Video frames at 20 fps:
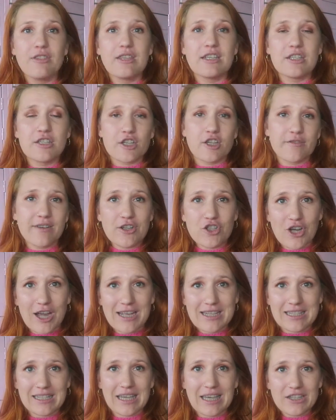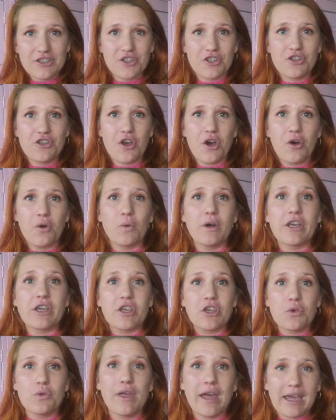This survey tries to get to know what
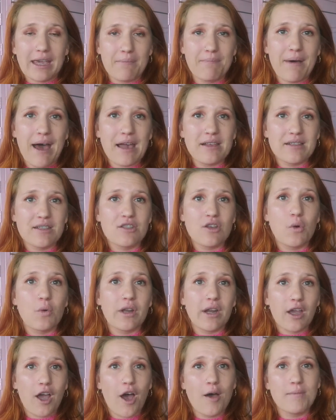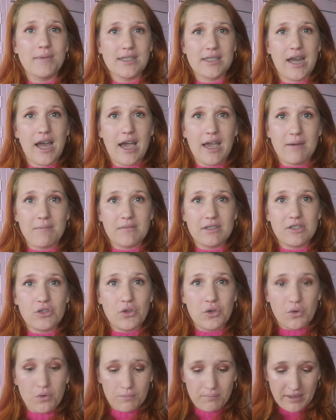you like best, so when it comes time
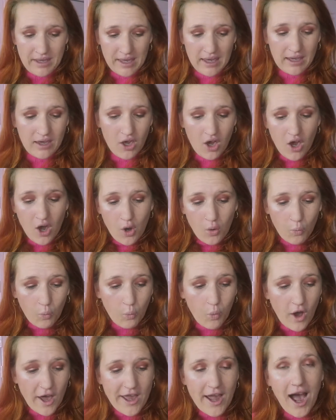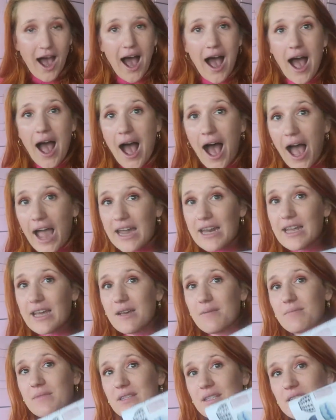to pick what
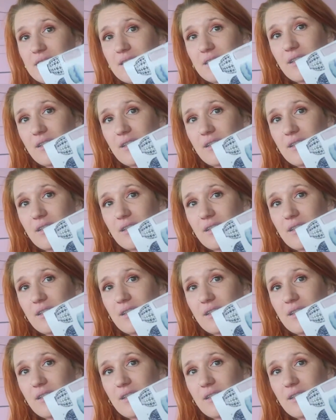items